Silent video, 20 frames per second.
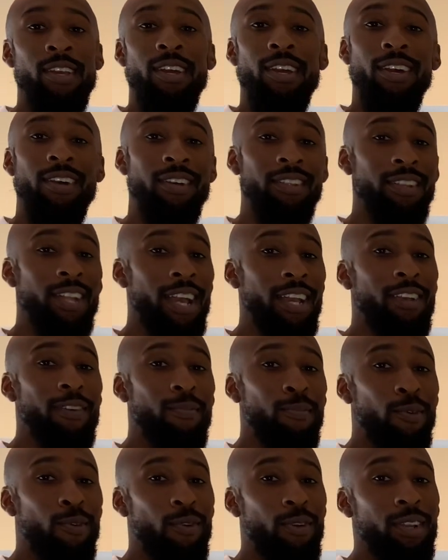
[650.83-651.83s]
Unlike a
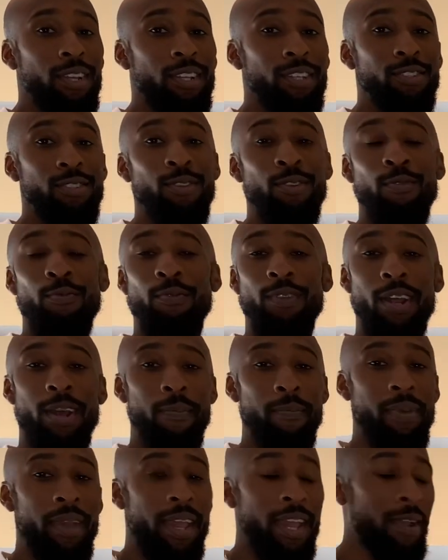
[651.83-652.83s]
mortgage, when I'm
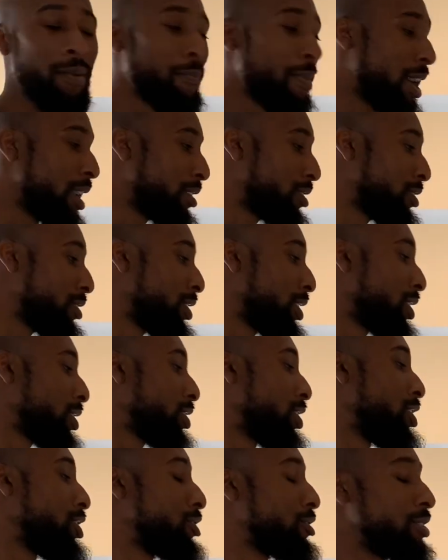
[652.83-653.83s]
paying my
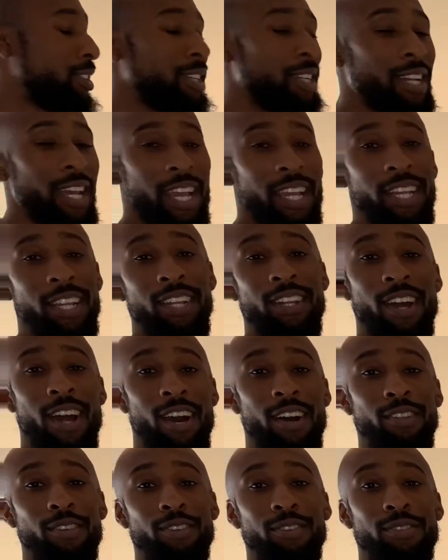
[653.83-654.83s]

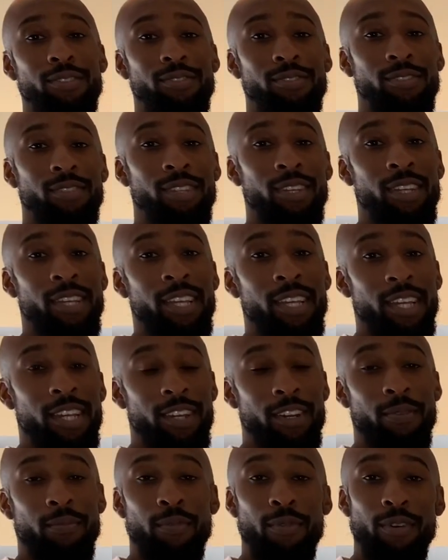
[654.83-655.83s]
$680 in
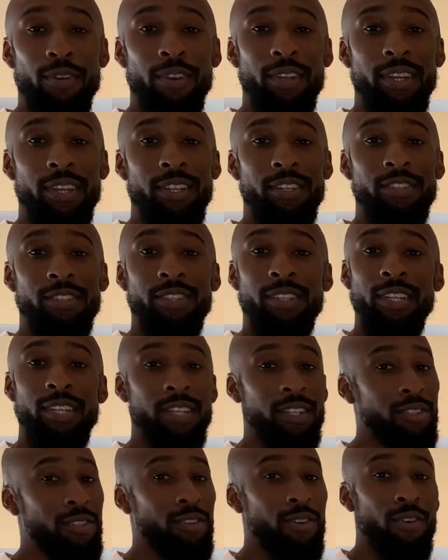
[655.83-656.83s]
a mortgage,
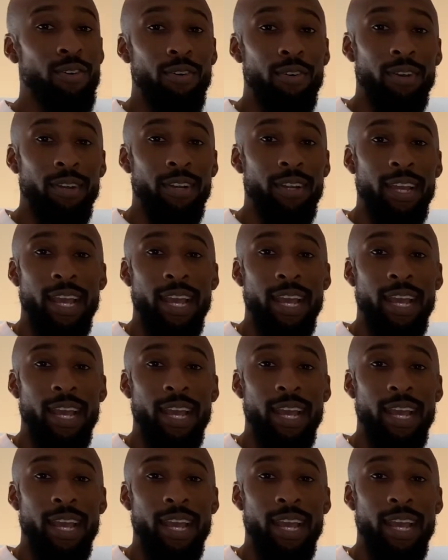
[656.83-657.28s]
it's gone.